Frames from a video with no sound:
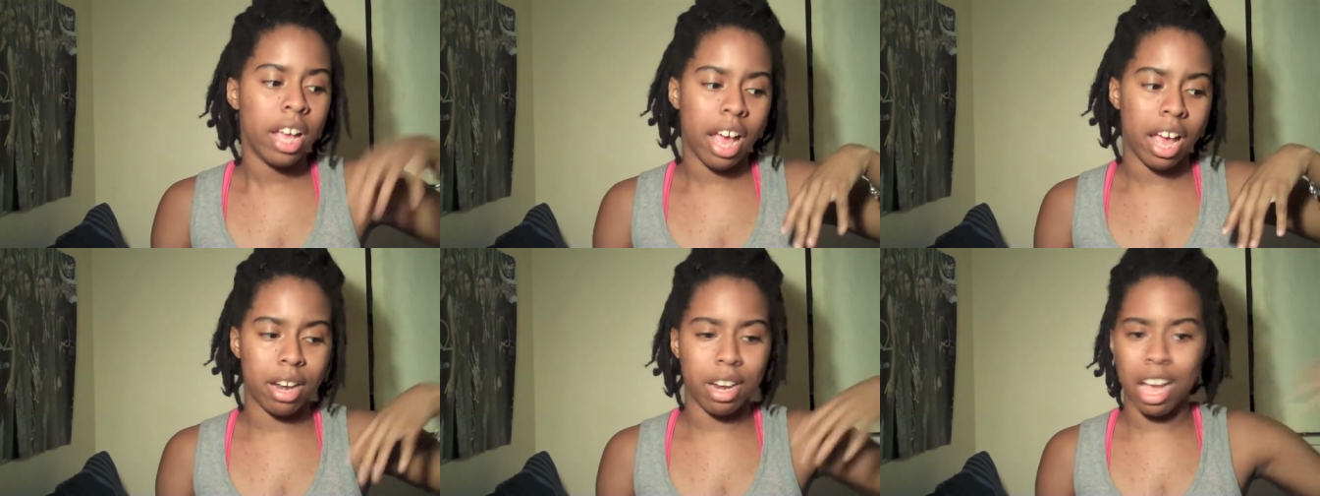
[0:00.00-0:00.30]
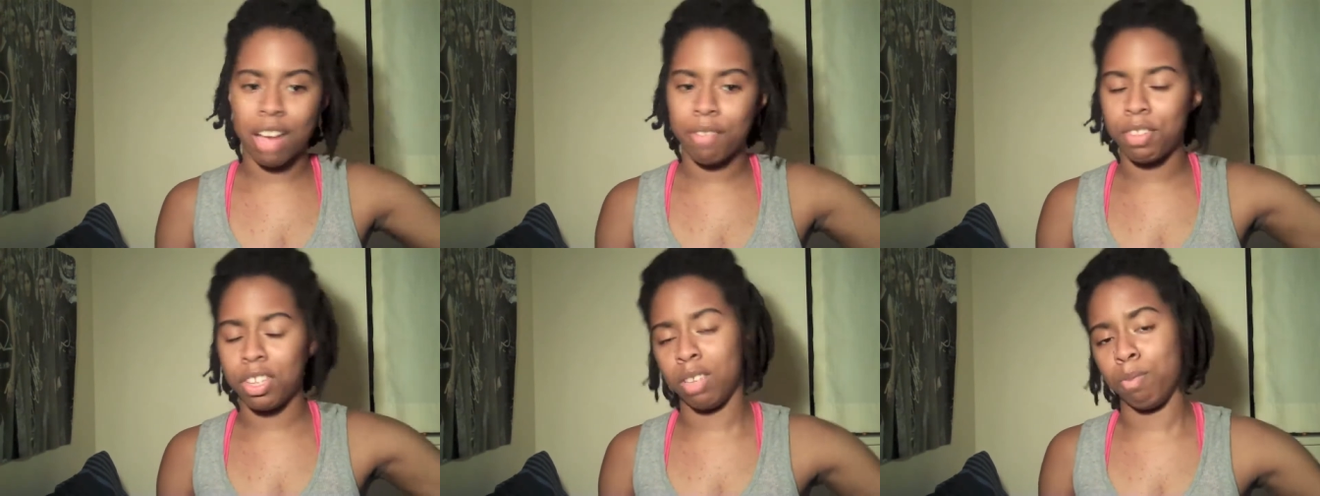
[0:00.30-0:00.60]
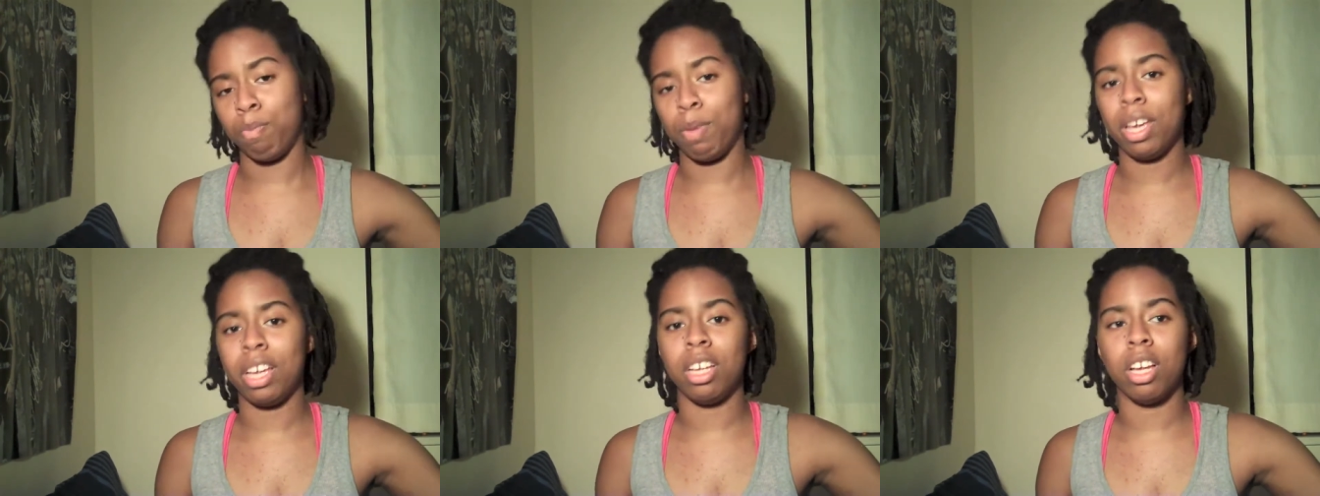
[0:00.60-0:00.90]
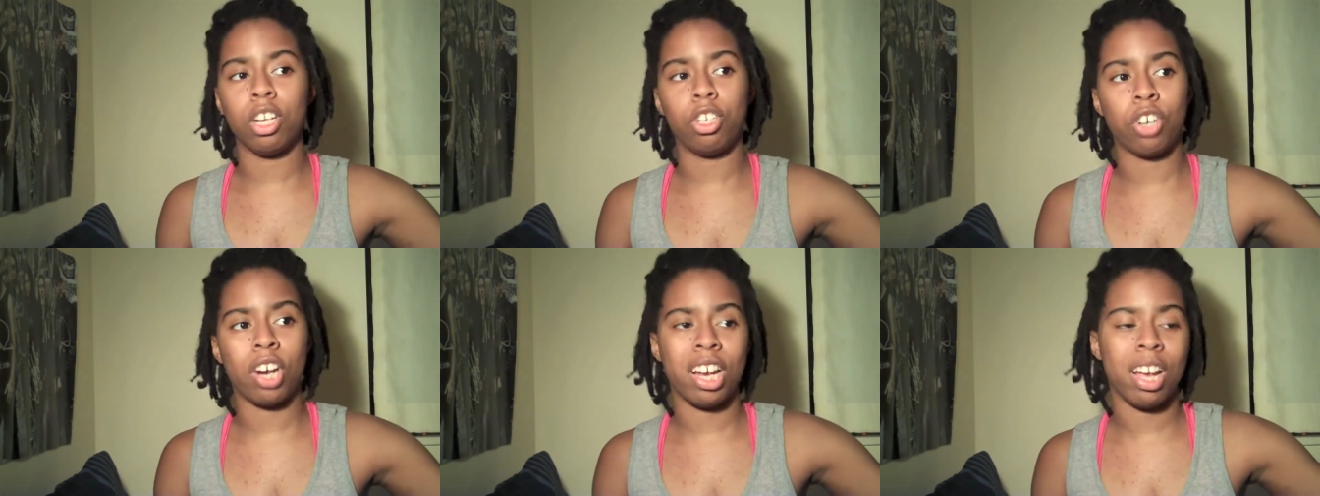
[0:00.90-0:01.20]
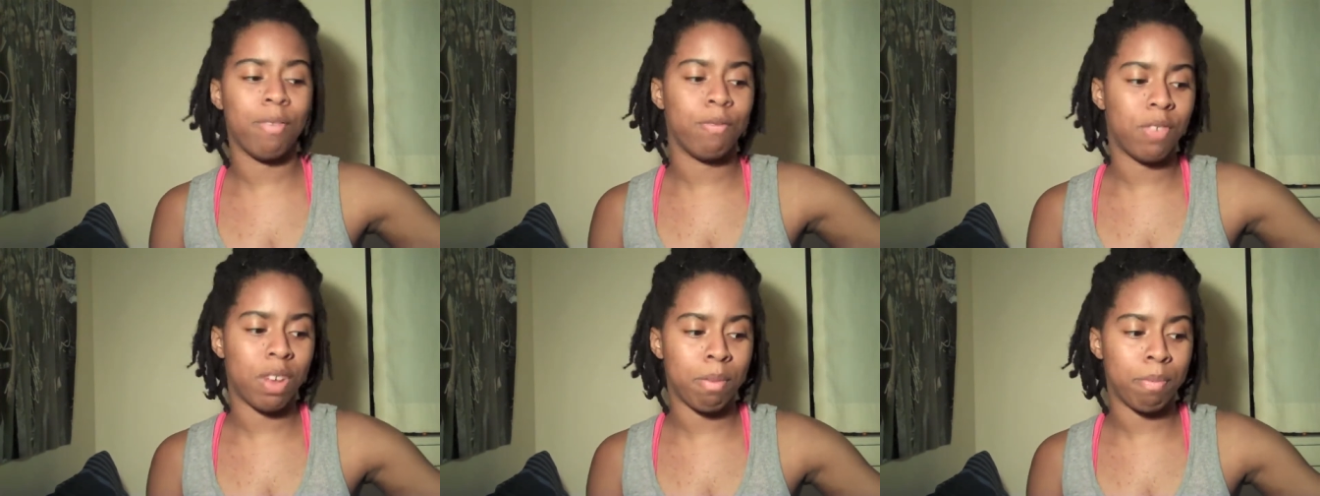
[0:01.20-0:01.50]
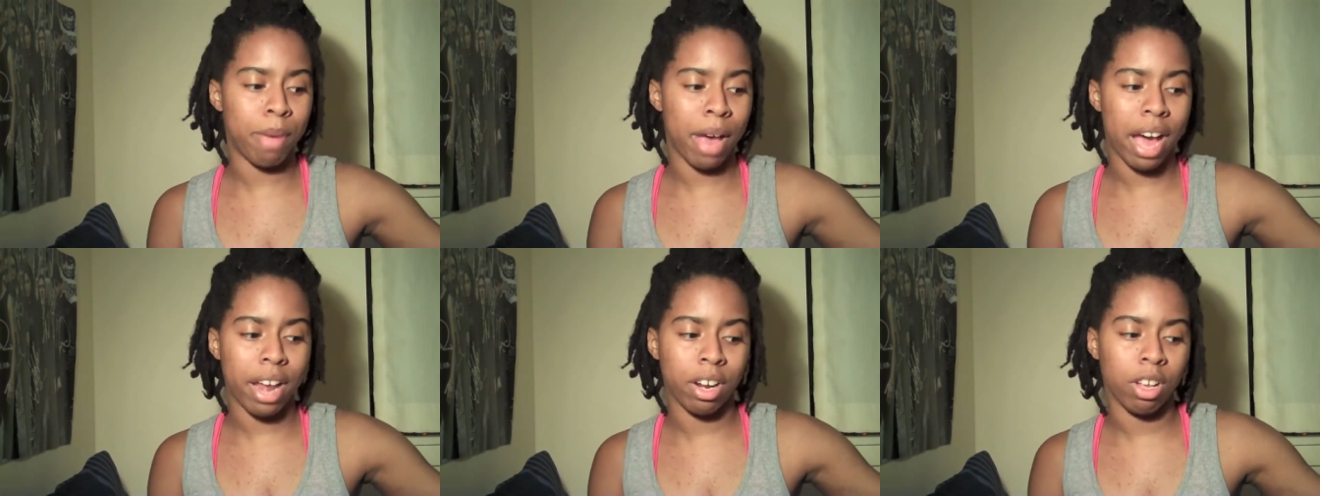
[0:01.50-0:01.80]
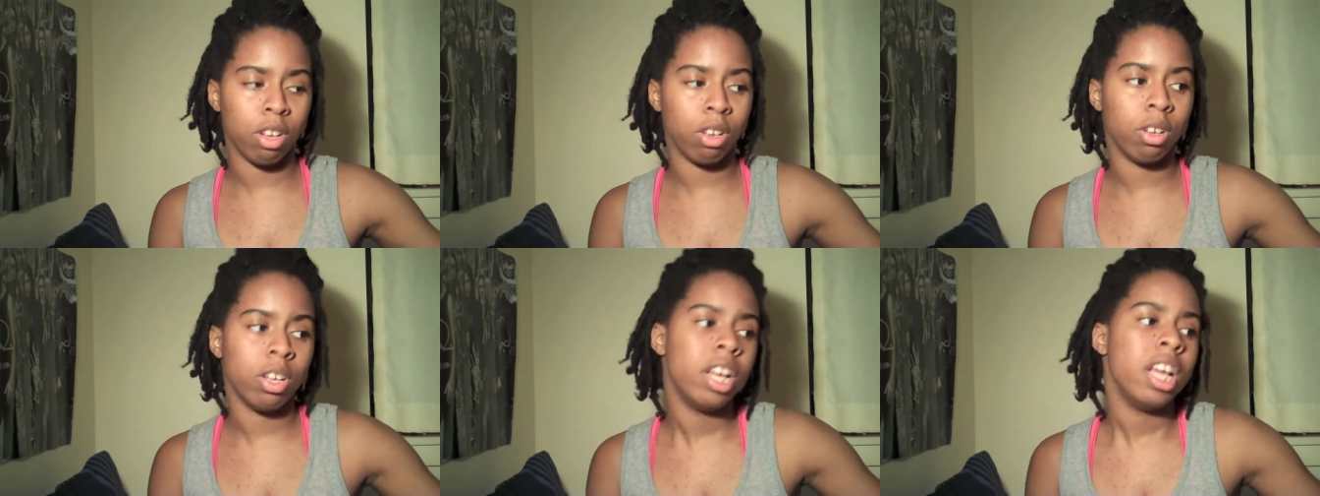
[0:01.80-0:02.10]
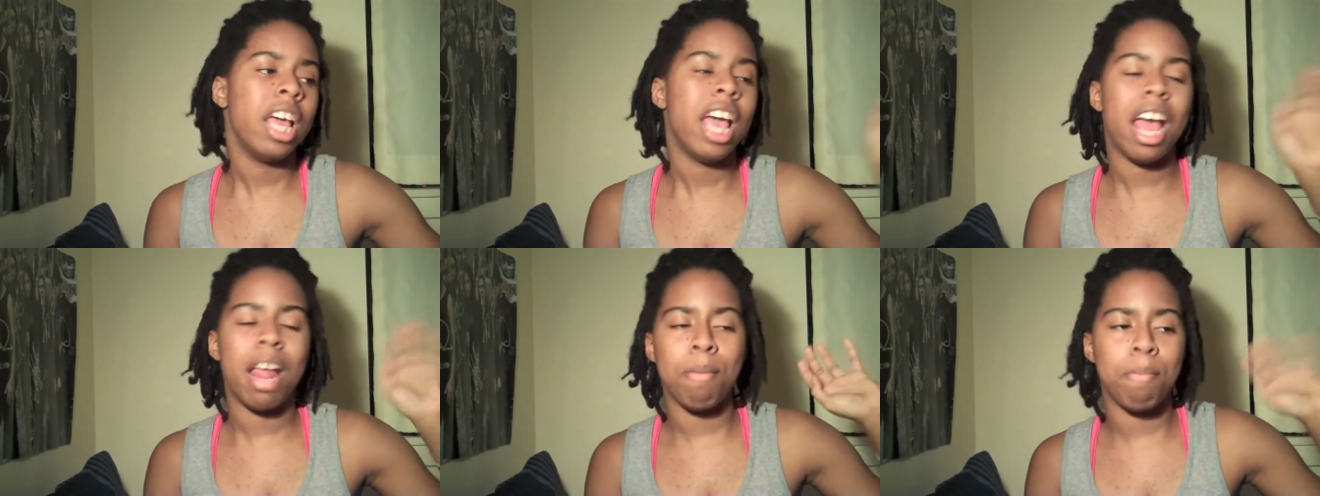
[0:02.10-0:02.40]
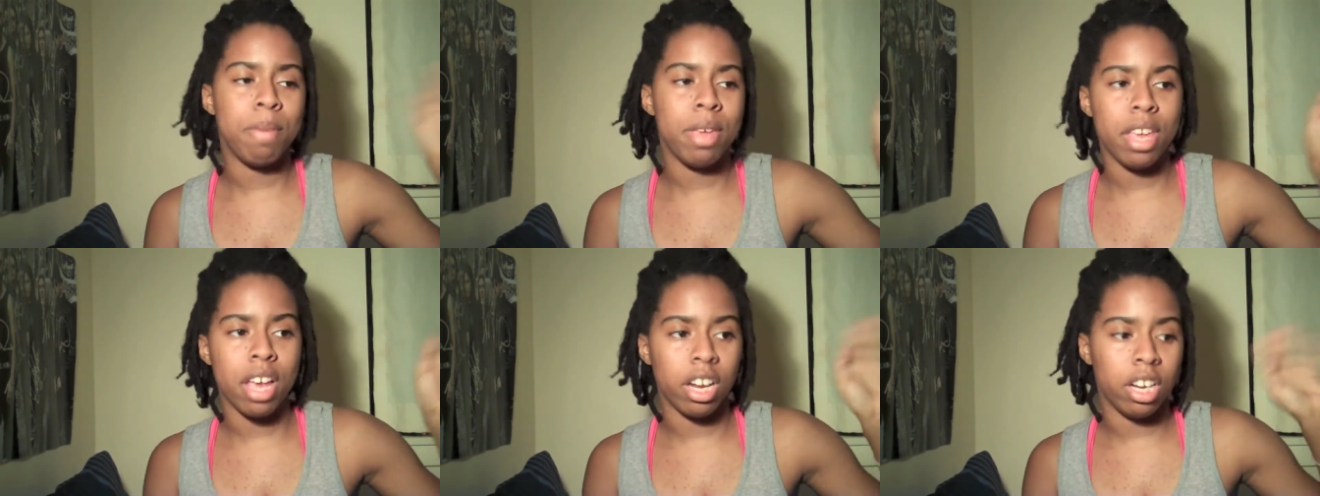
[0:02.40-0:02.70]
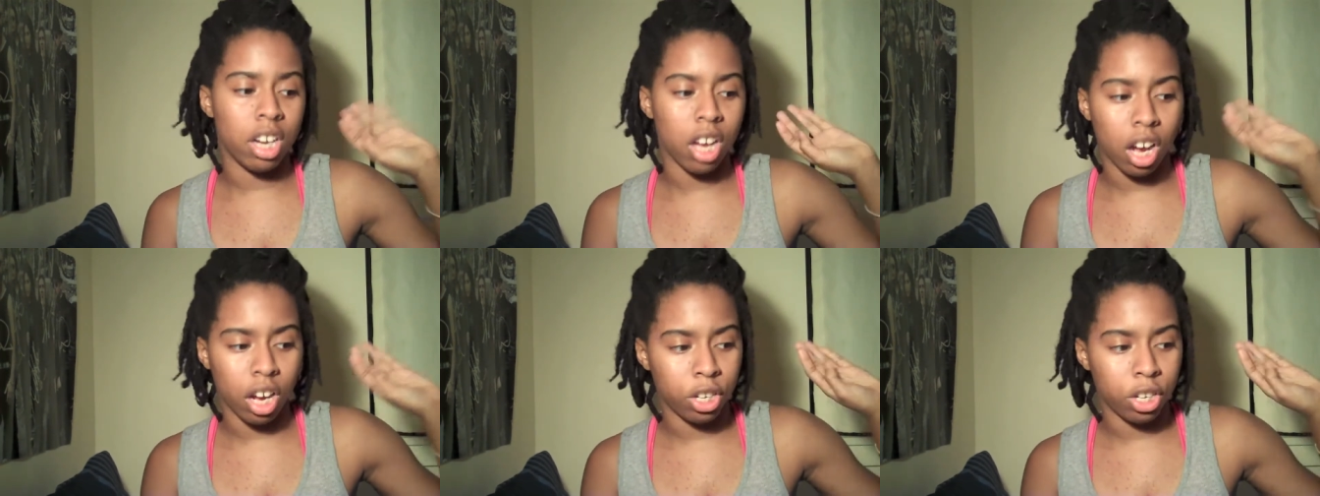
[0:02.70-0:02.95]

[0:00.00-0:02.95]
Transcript: and have this big triumphant battle and be a,